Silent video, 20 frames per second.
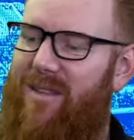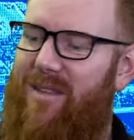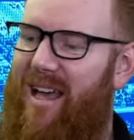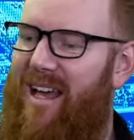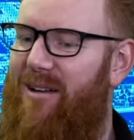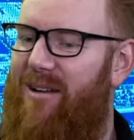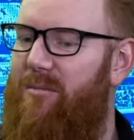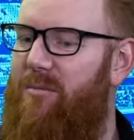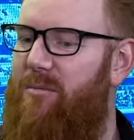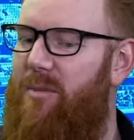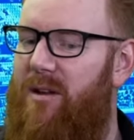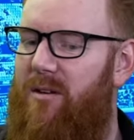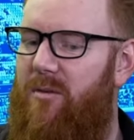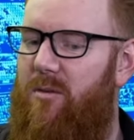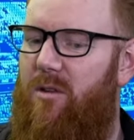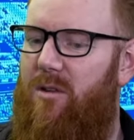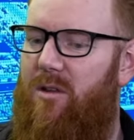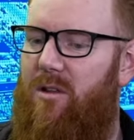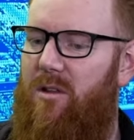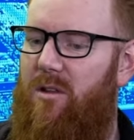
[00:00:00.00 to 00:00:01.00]
and But
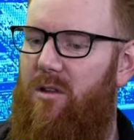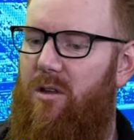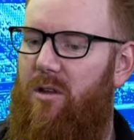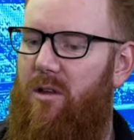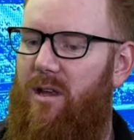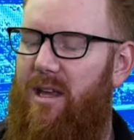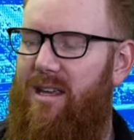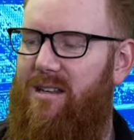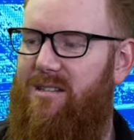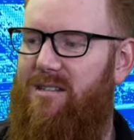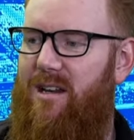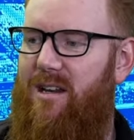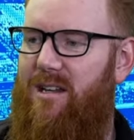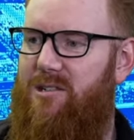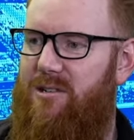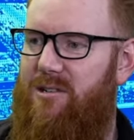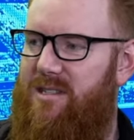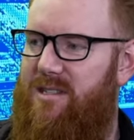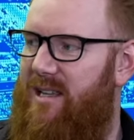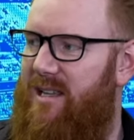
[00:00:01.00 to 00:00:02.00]
he's an
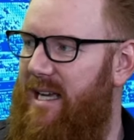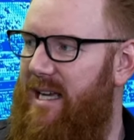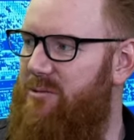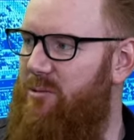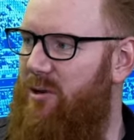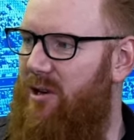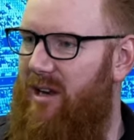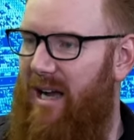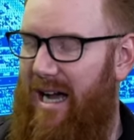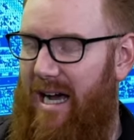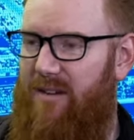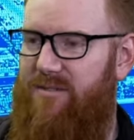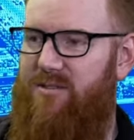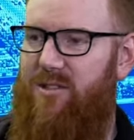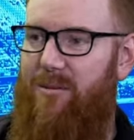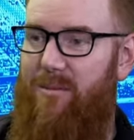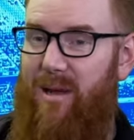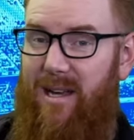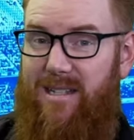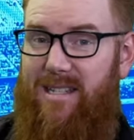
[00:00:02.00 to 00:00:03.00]
interesting case where at
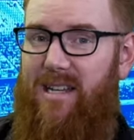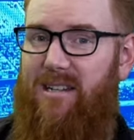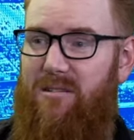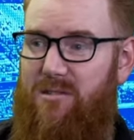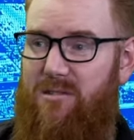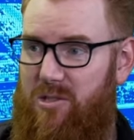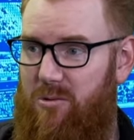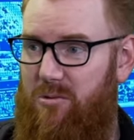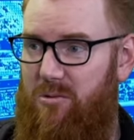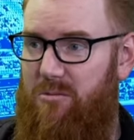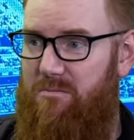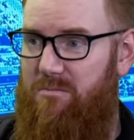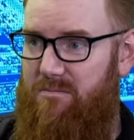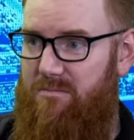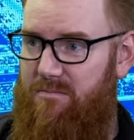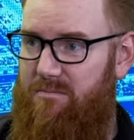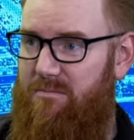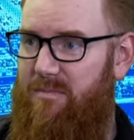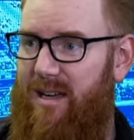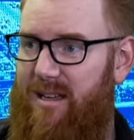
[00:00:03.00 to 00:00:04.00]
halftime they tend to do
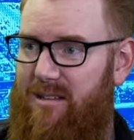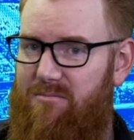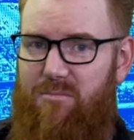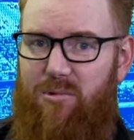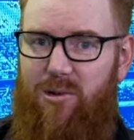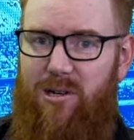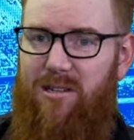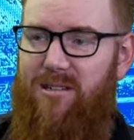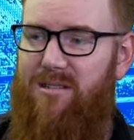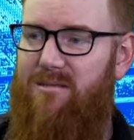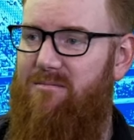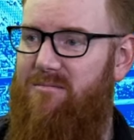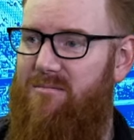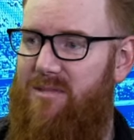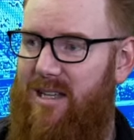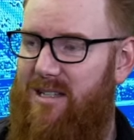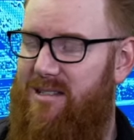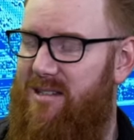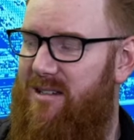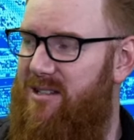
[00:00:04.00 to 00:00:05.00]
make pretty
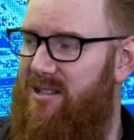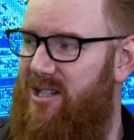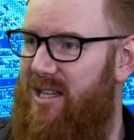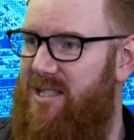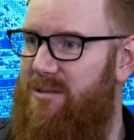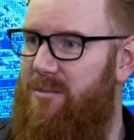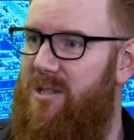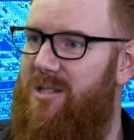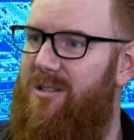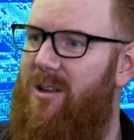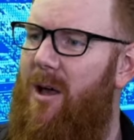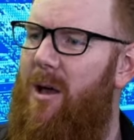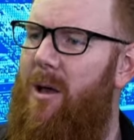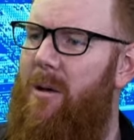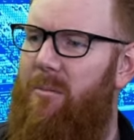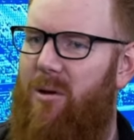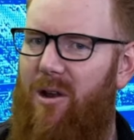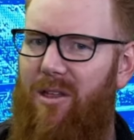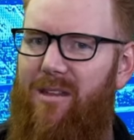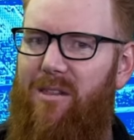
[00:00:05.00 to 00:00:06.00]
decent adjustments. Yeah.
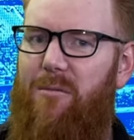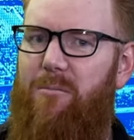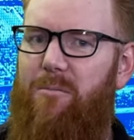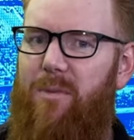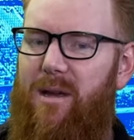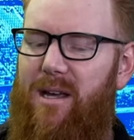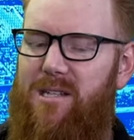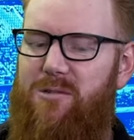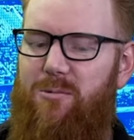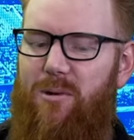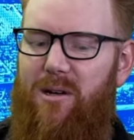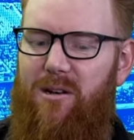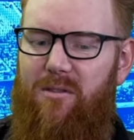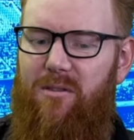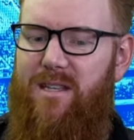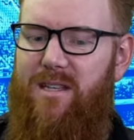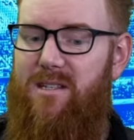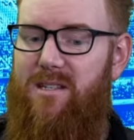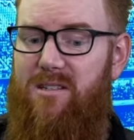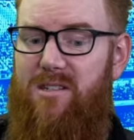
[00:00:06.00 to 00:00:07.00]
But I think the biggest one,
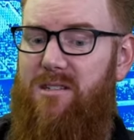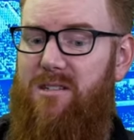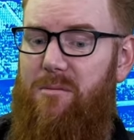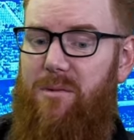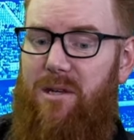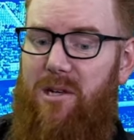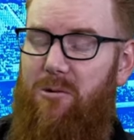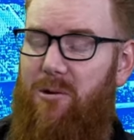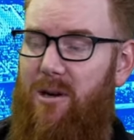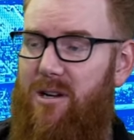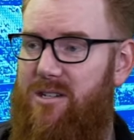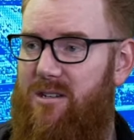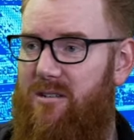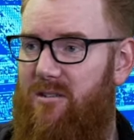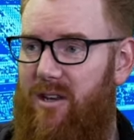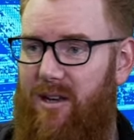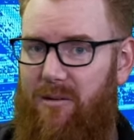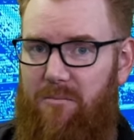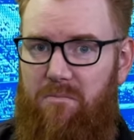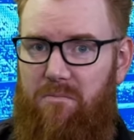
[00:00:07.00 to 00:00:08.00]
this is just a big question
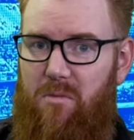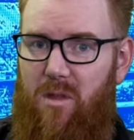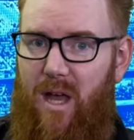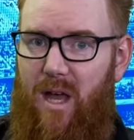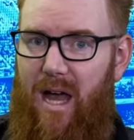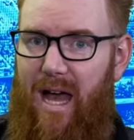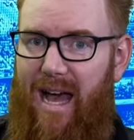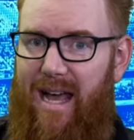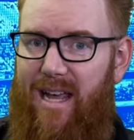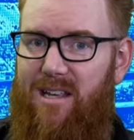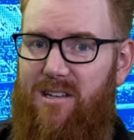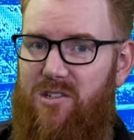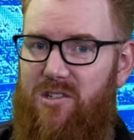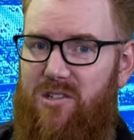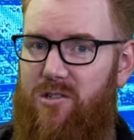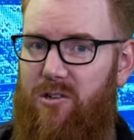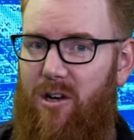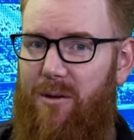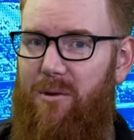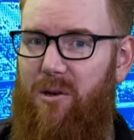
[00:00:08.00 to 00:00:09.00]
like, hey, is
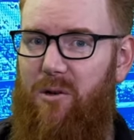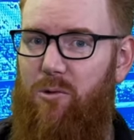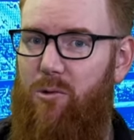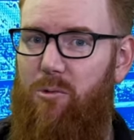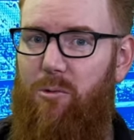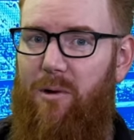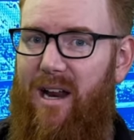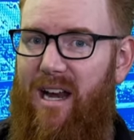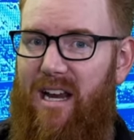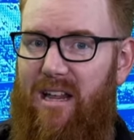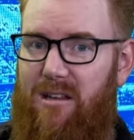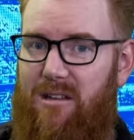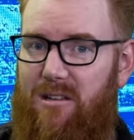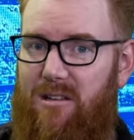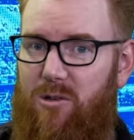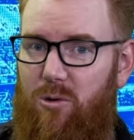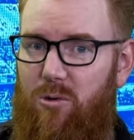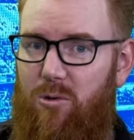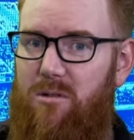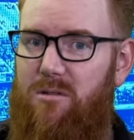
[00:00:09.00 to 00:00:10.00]
Simon Goodwin any
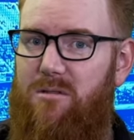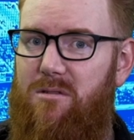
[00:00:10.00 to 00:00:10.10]
good?